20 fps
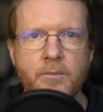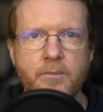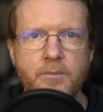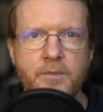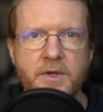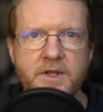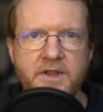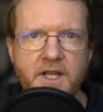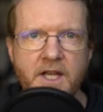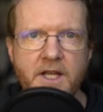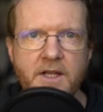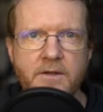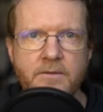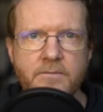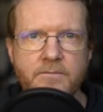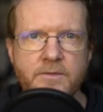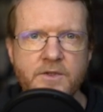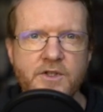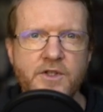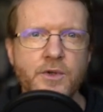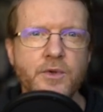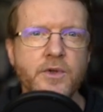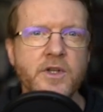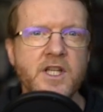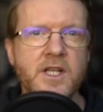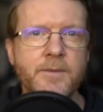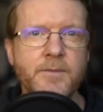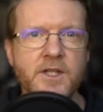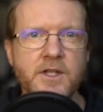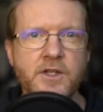But then do an
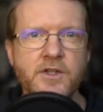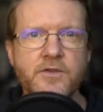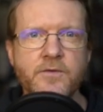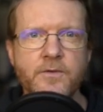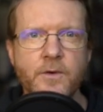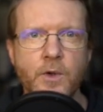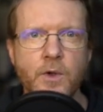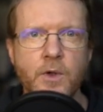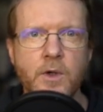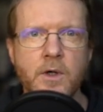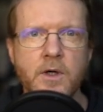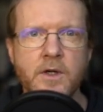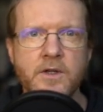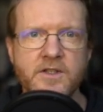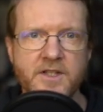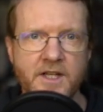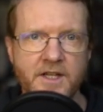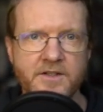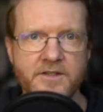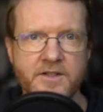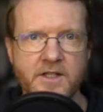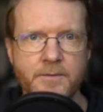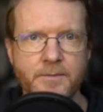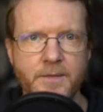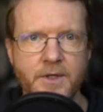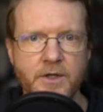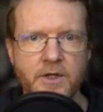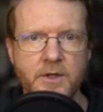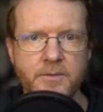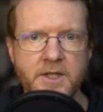image for testing
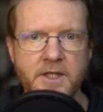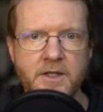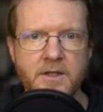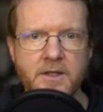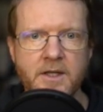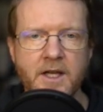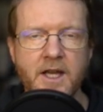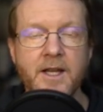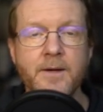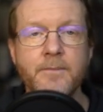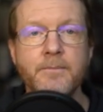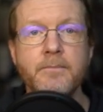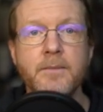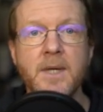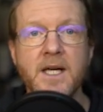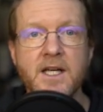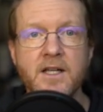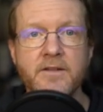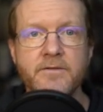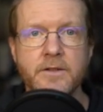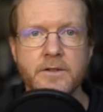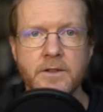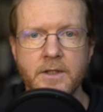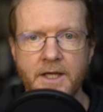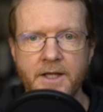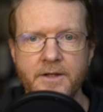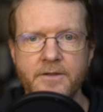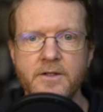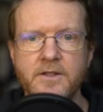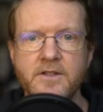pyramid and marvel
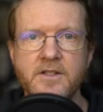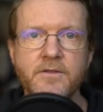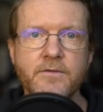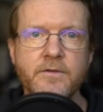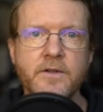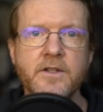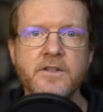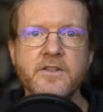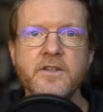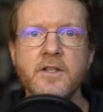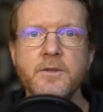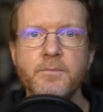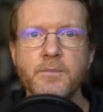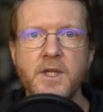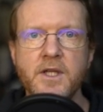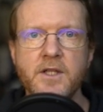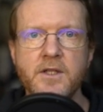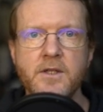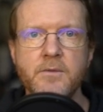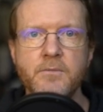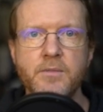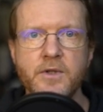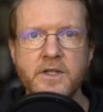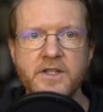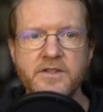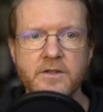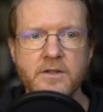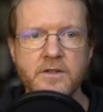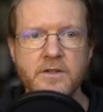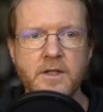at the difference in opinion
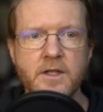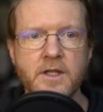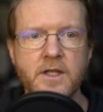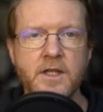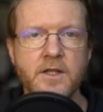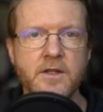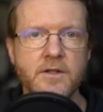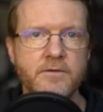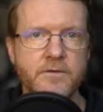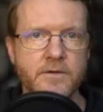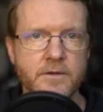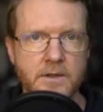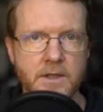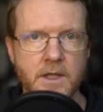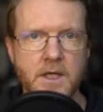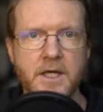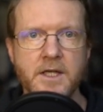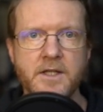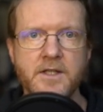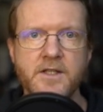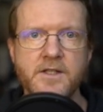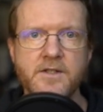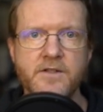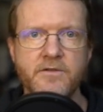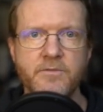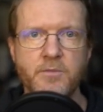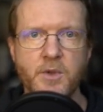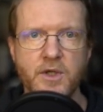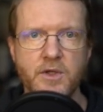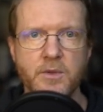present in the varieties
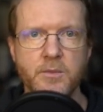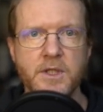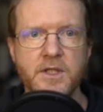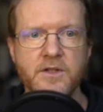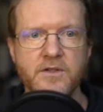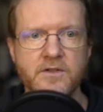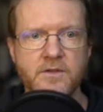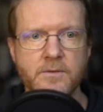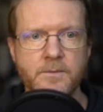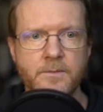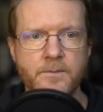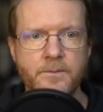of pyramids.